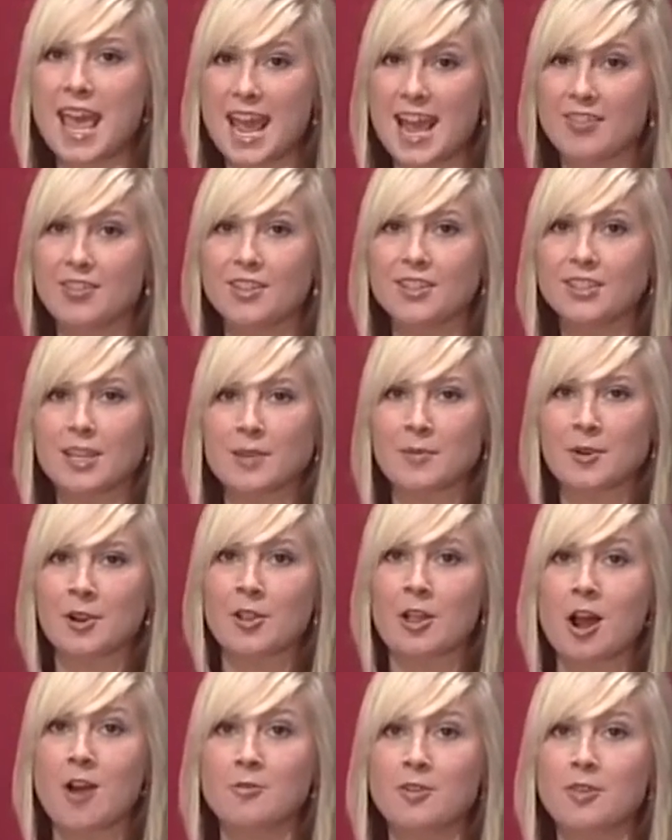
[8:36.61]
and this summer,
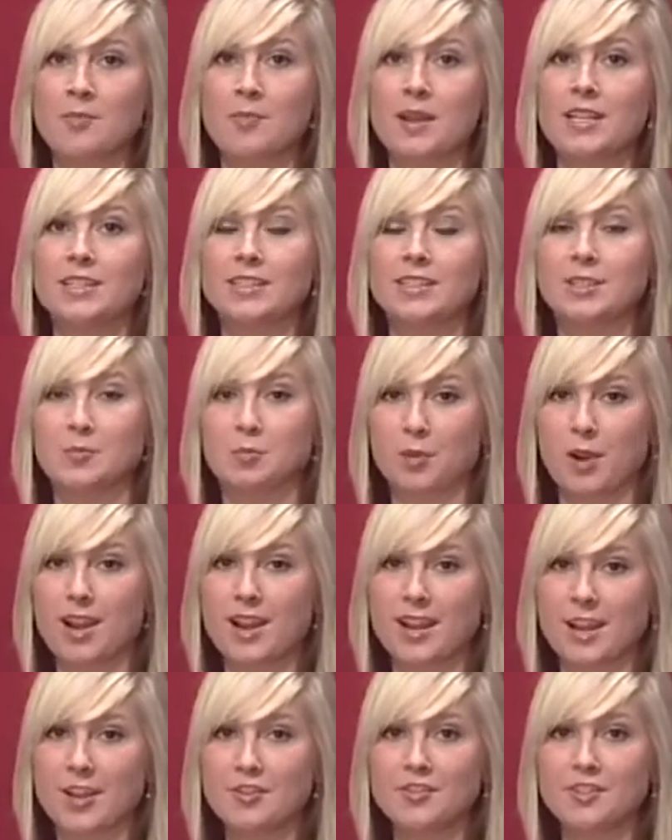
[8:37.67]
along with bassist
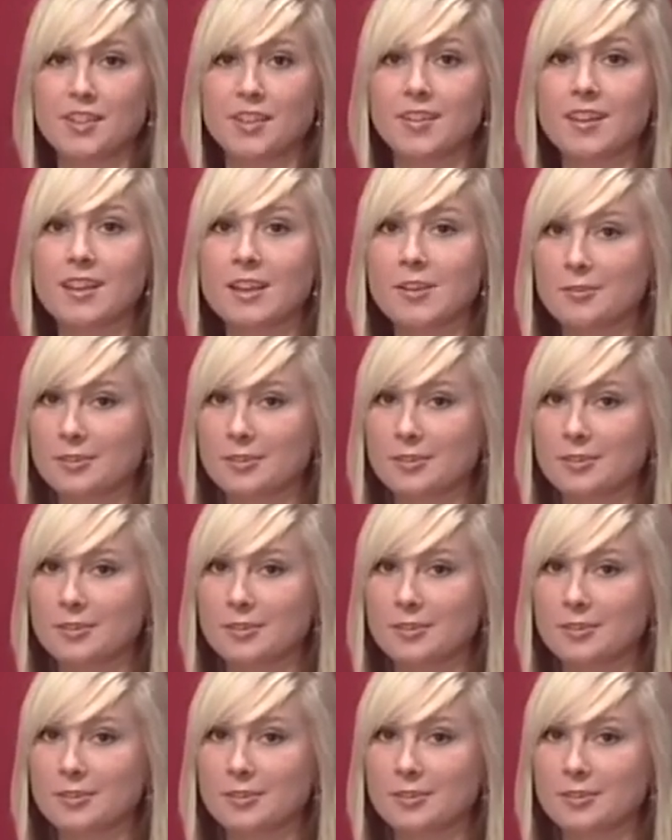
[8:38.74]
Brett Nelson,